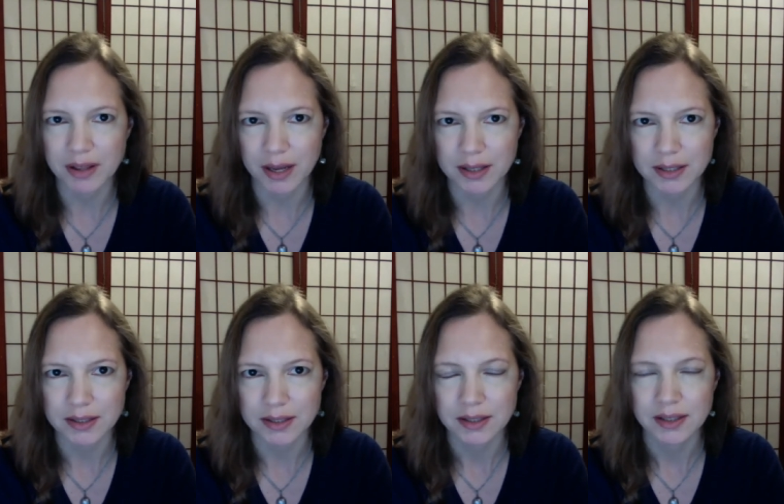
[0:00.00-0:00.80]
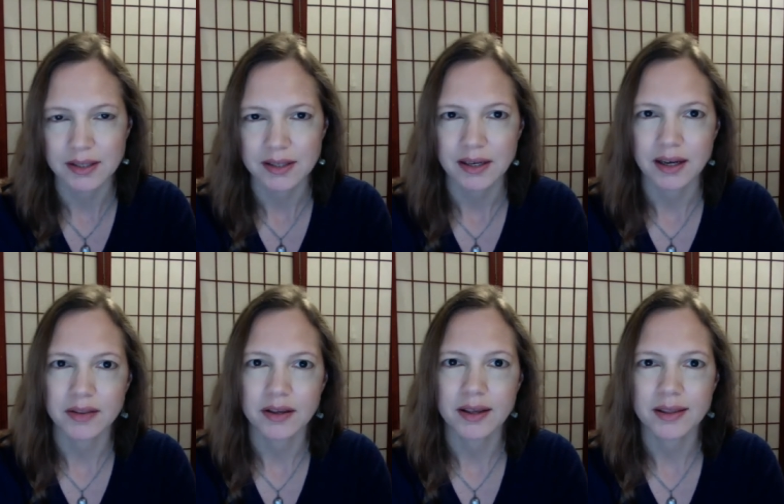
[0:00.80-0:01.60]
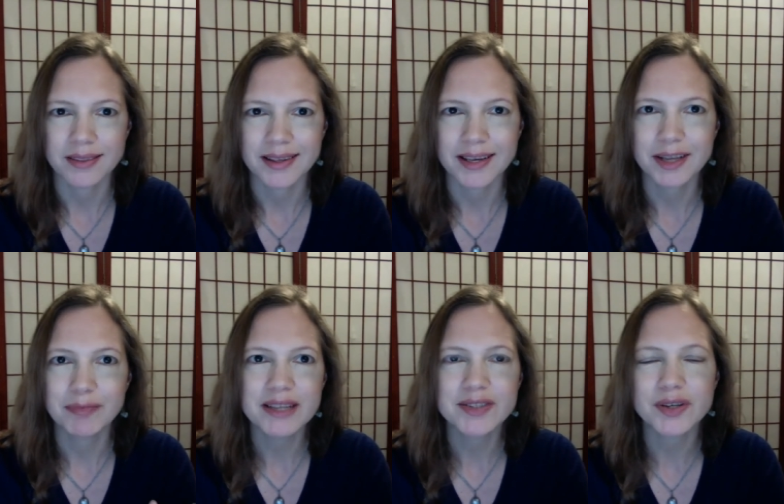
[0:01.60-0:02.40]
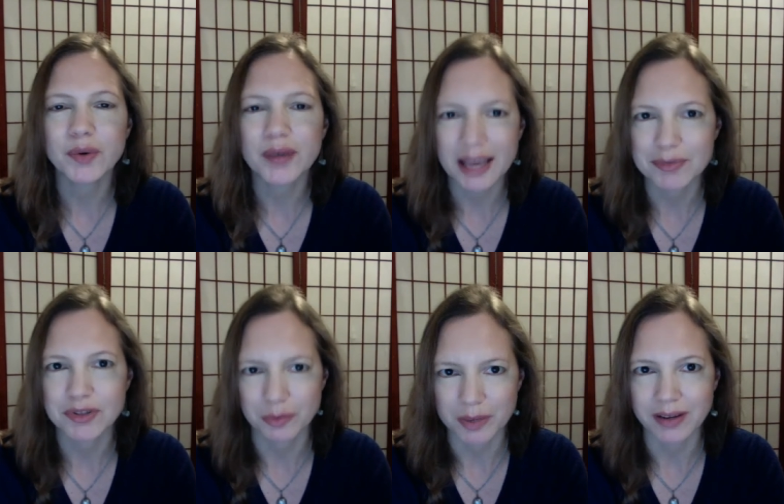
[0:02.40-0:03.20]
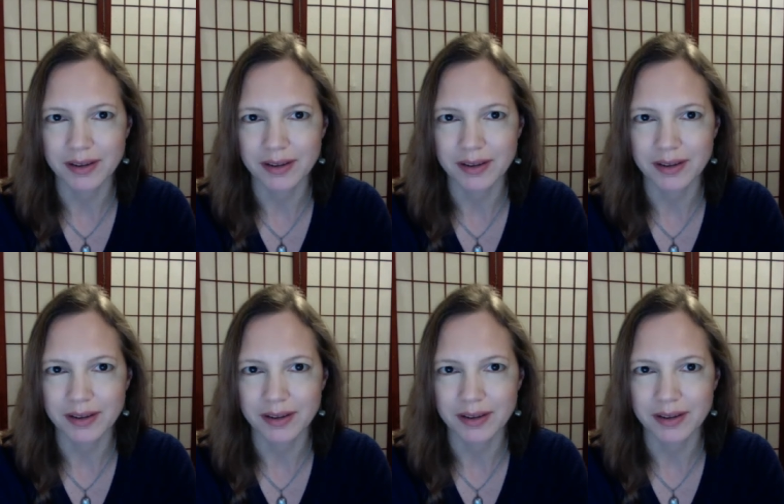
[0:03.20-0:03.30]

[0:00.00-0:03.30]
that. It can be its own hamster wheel.